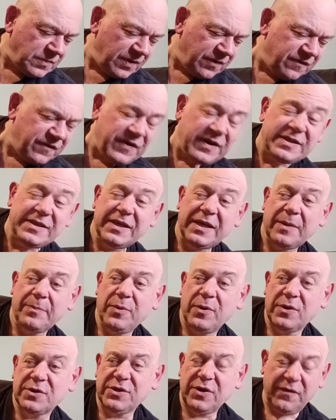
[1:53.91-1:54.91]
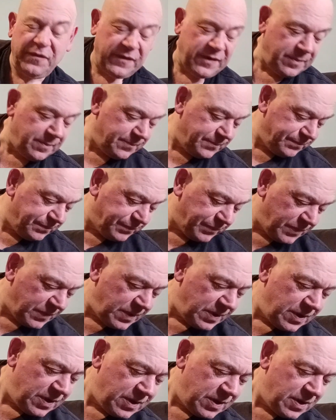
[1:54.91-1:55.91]
First thing I bought off him
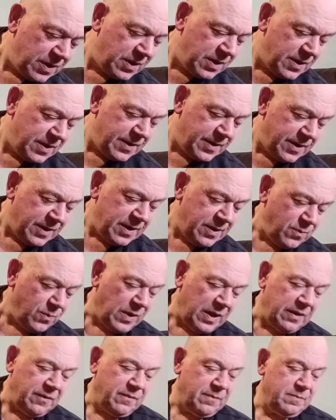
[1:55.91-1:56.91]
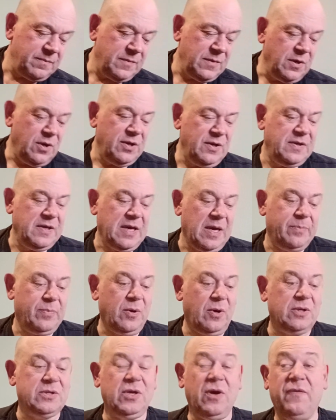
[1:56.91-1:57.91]
well, the only thing I
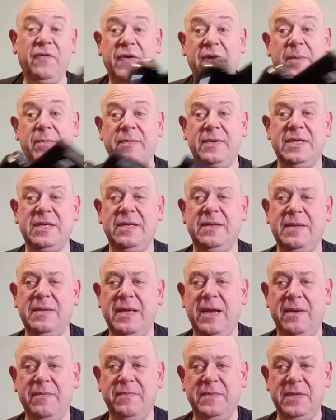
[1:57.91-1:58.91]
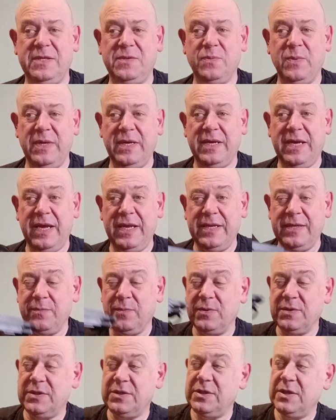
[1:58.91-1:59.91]
bought off him to that this weekend
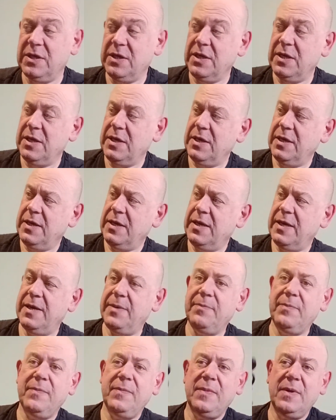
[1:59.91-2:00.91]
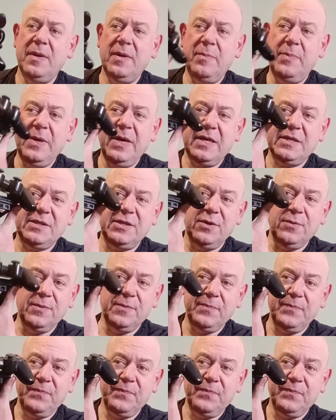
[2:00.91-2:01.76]
was um, PS2